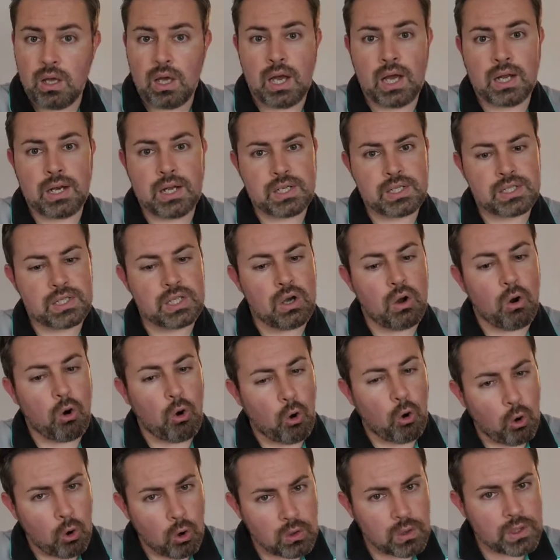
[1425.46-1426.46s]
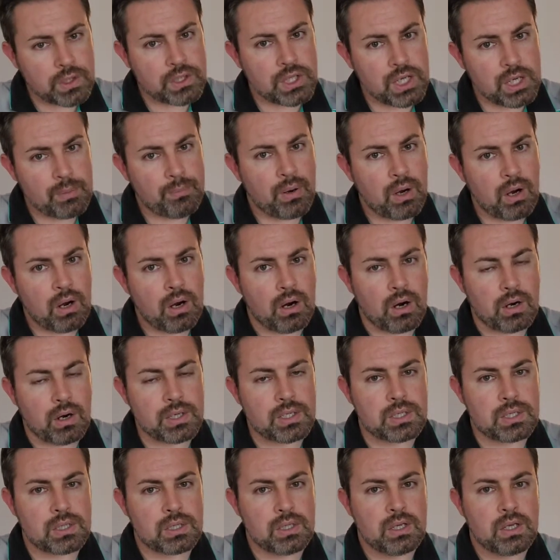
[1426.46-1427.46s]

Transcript: and it's the ology part.